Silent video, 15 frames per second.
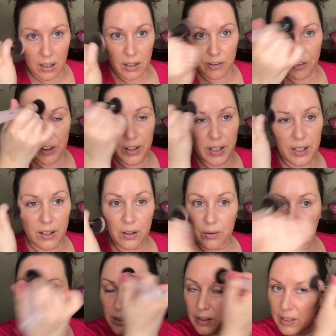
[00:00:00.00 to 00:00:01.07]
I feel like I don't
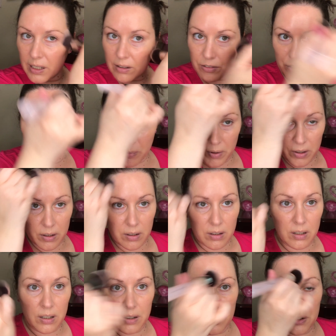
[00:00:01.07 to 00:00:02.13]
really get from the
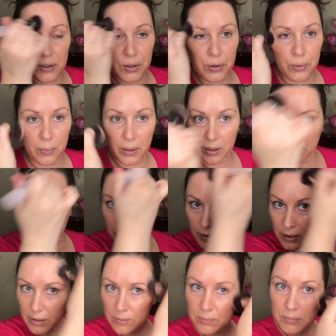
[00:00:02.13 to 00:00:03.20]
new one,
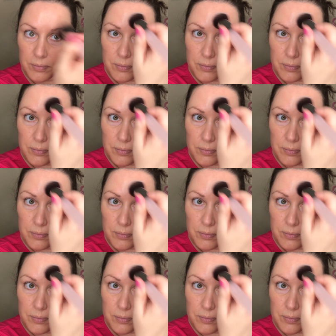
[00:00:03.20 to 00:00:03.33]
but